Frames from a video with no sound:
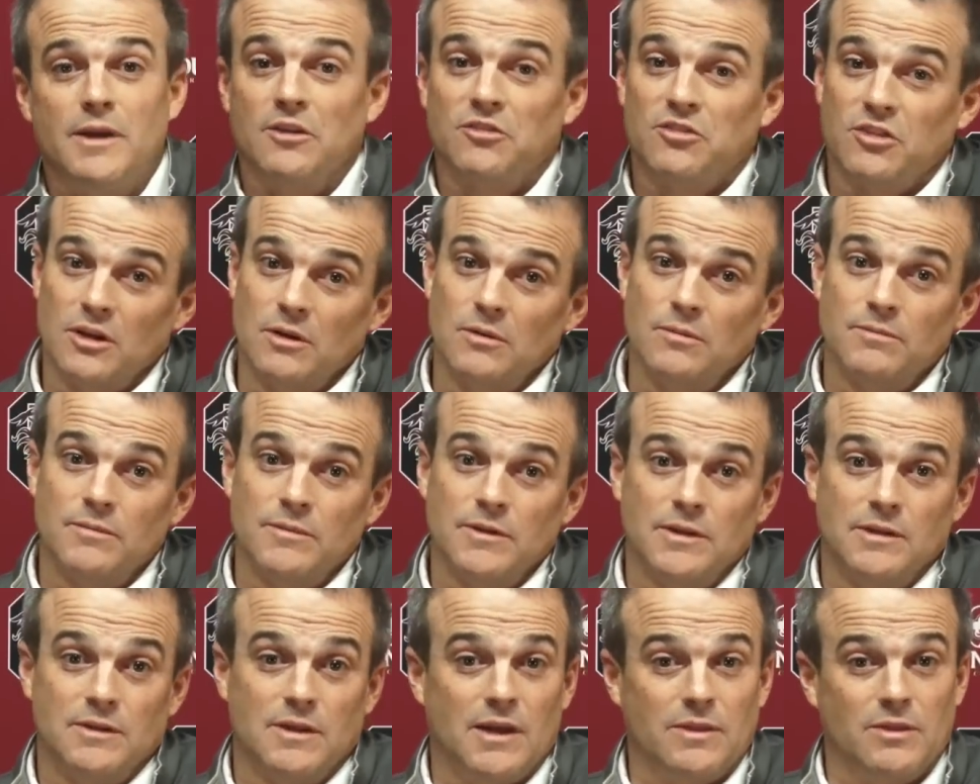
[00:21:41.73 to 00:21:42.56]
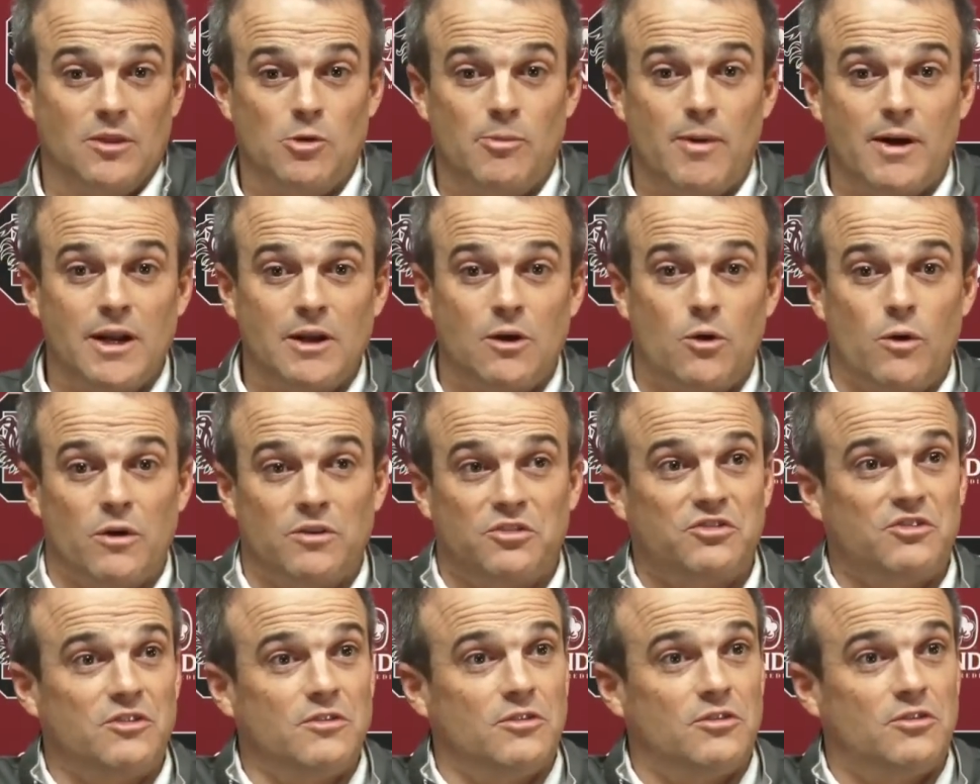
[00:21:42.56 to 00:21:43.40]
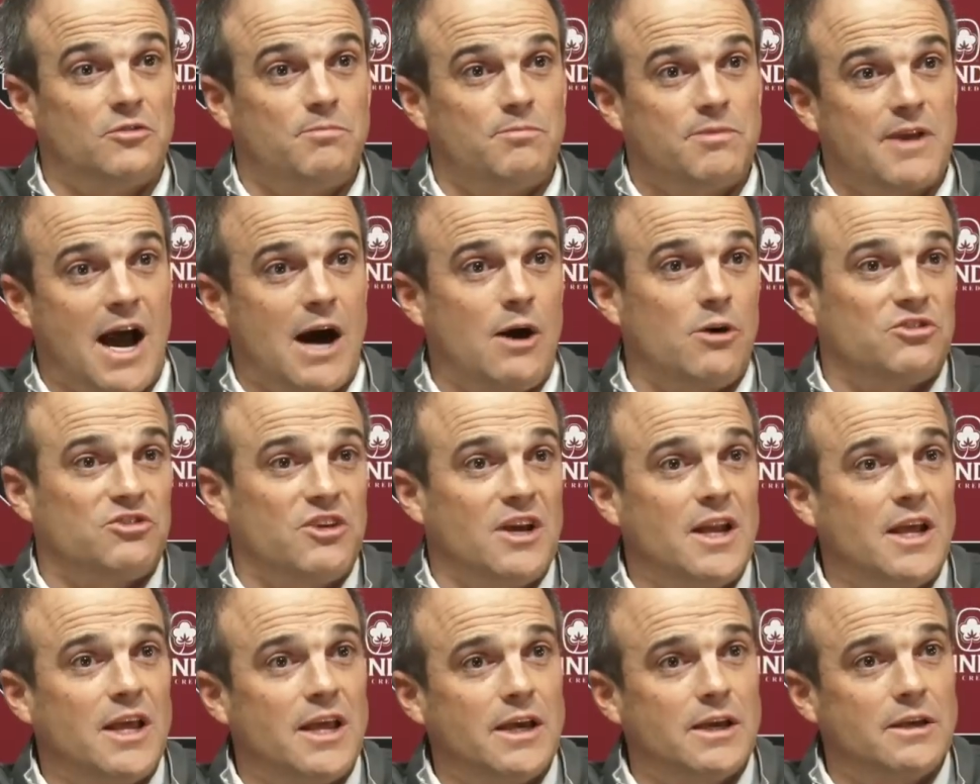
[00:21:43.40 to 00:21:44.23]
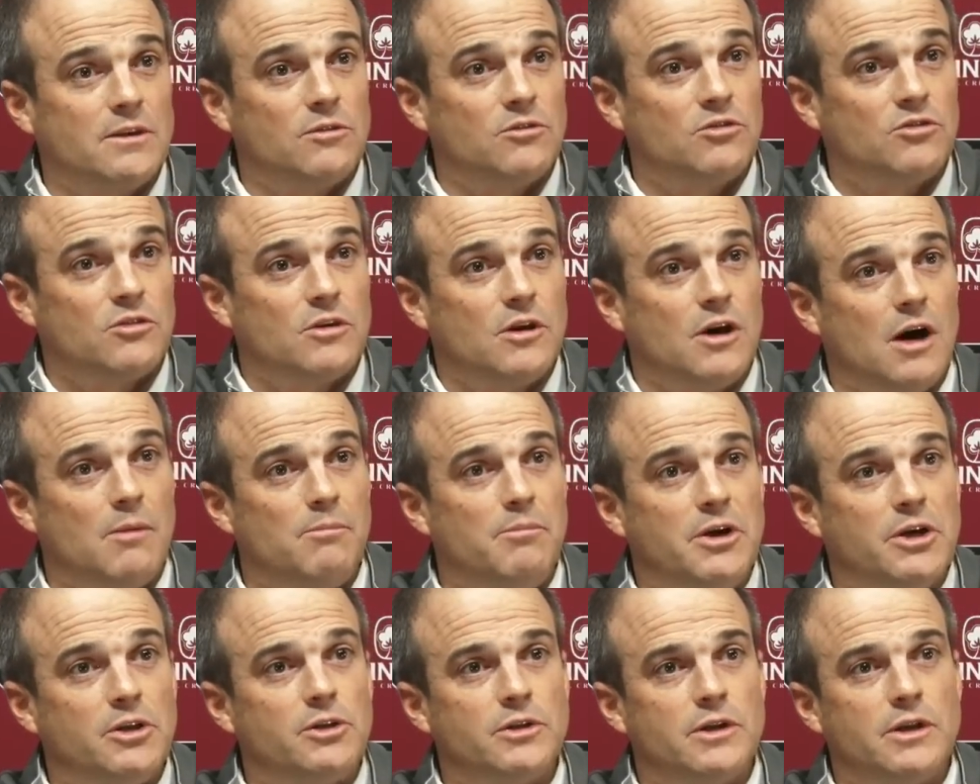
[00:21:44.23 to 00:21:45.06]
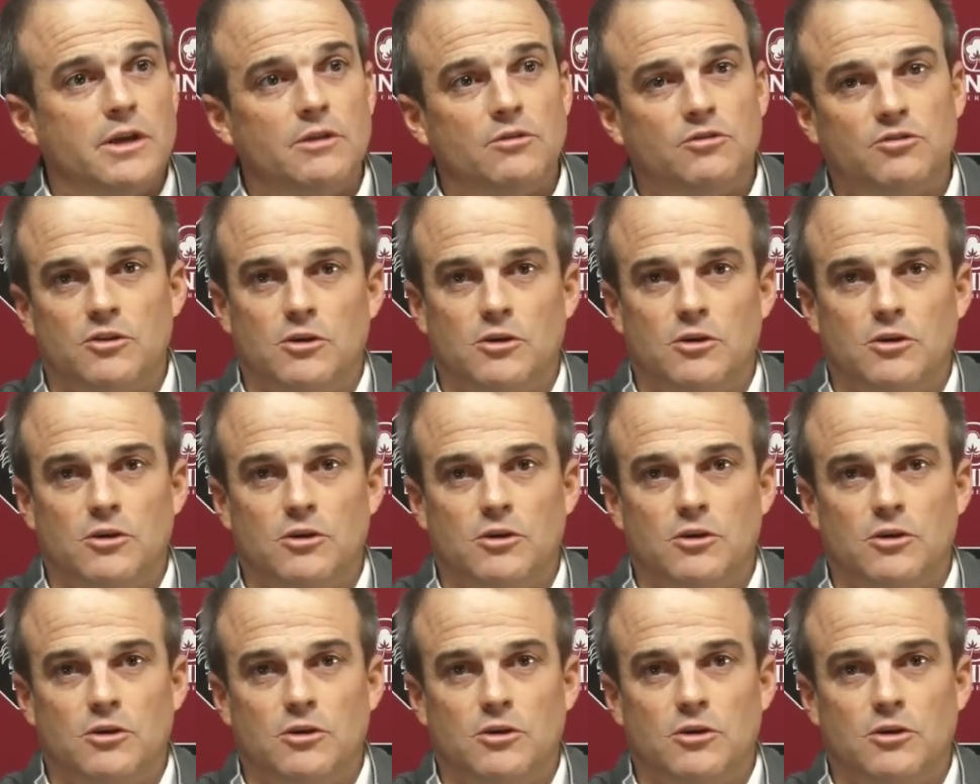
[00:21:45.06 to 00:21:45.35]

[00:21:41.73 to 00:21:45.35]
And nobody questions Kyle Shanahan's ability.